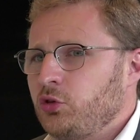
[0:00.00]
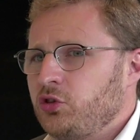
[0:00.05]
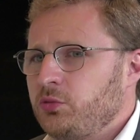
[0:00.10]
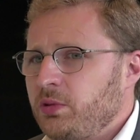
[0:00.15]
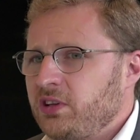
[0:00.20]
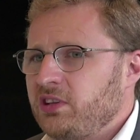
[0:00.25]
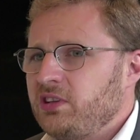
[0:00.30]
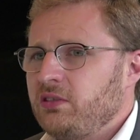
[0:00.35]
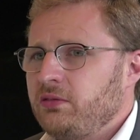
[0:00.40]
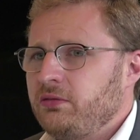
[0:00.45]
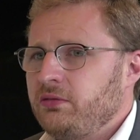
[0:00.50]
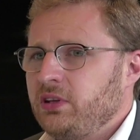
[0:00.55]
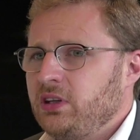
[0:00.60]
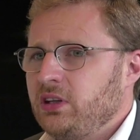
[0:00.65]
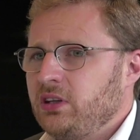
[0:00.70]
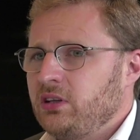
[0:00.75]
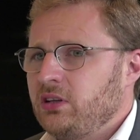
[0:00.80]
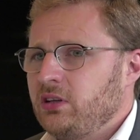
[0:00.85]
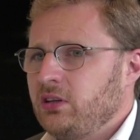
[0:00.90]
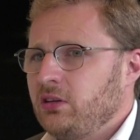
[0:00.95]
a
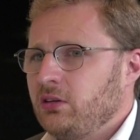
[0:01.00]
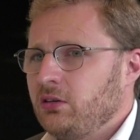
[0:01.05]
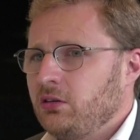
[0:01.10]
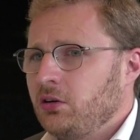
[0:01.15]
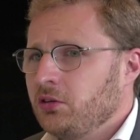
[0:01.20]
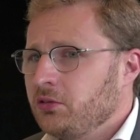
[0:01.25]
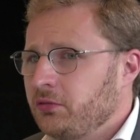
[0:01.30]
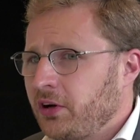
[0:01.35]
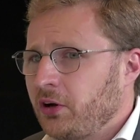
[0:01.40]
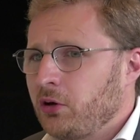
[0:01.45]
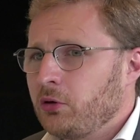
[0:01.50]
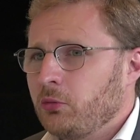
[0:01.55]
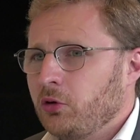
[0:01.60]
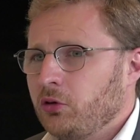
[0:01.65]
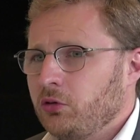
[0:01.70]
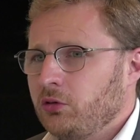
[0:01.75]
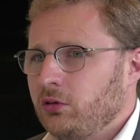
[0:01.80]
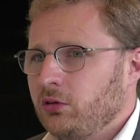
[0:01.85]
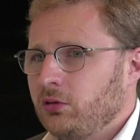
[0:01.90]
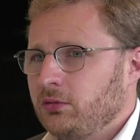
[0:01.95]
specific
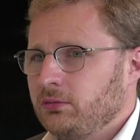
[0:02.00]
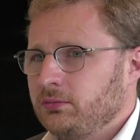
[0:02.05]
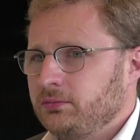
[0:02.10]
environment.